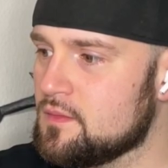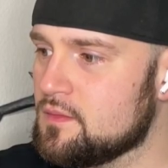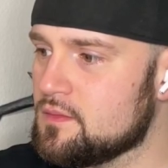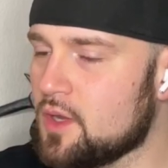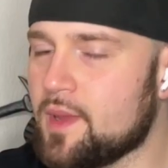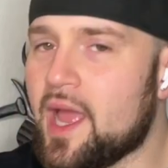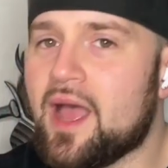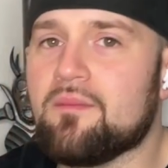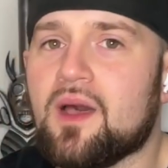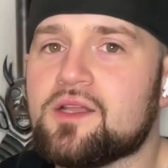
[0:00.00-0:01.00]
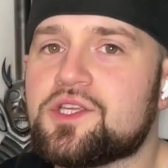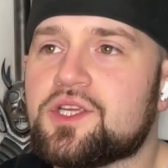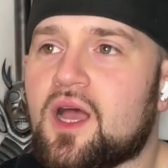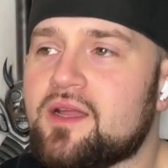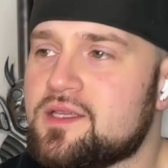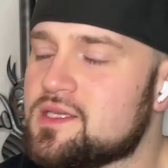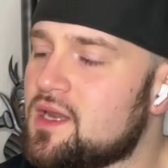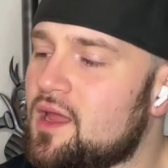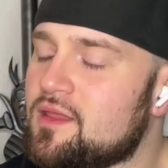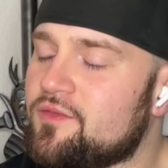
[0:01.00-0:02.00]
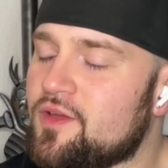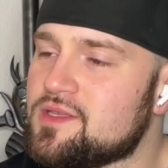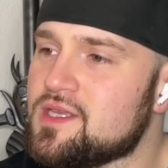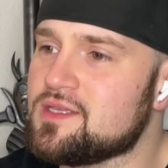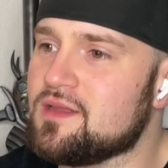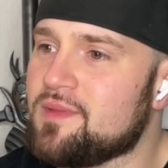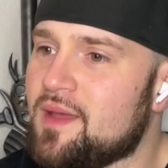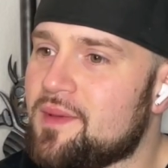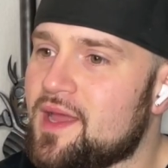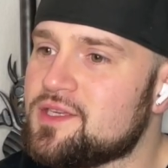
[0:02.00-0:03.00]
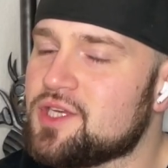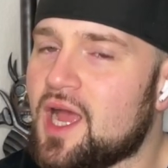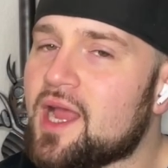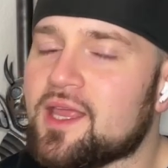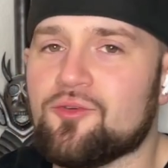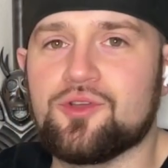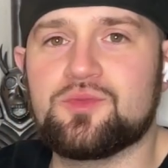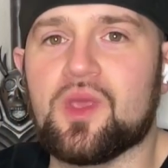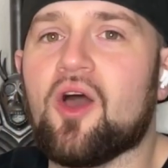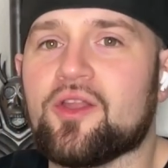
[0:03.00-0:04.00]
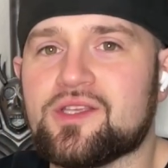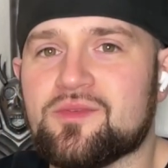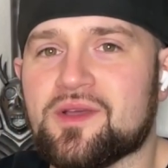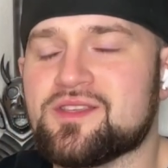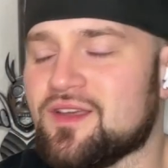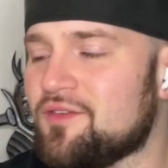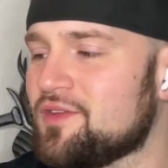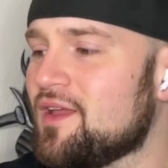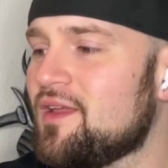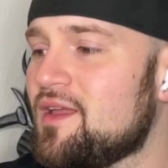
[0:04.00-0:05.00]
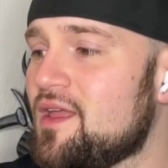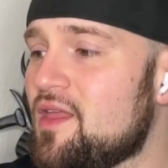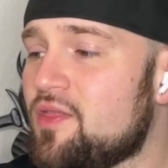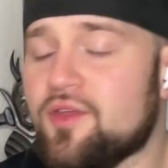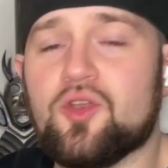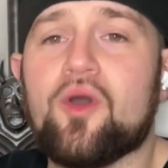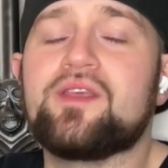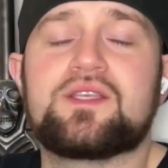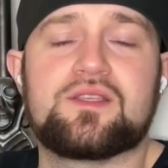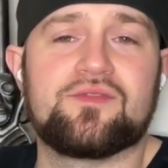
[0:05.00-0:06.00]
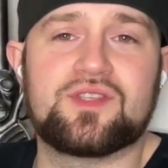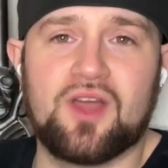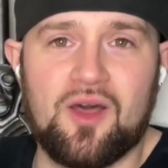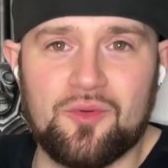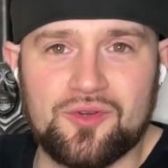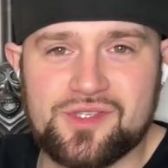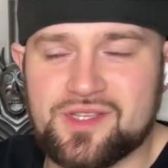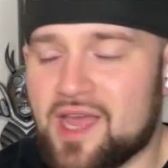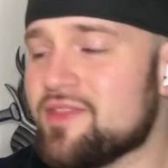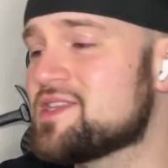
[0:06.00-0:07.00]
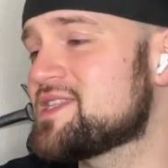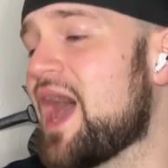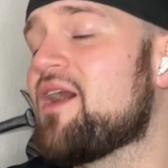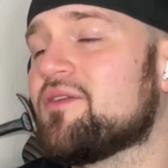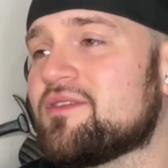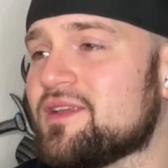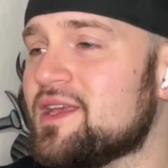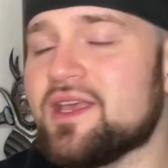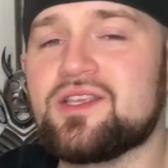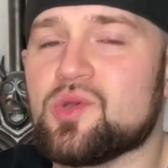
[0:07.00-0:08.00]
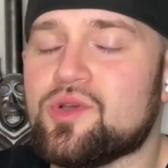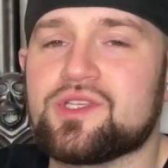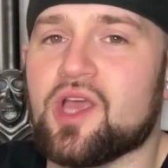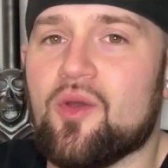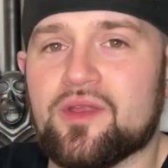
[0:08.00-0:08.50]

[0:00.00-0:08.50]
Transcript: No matter how much I dislike the first season of Bad Batch, I can always be honest with myself. The noises of Star Wars and the sound is always goated,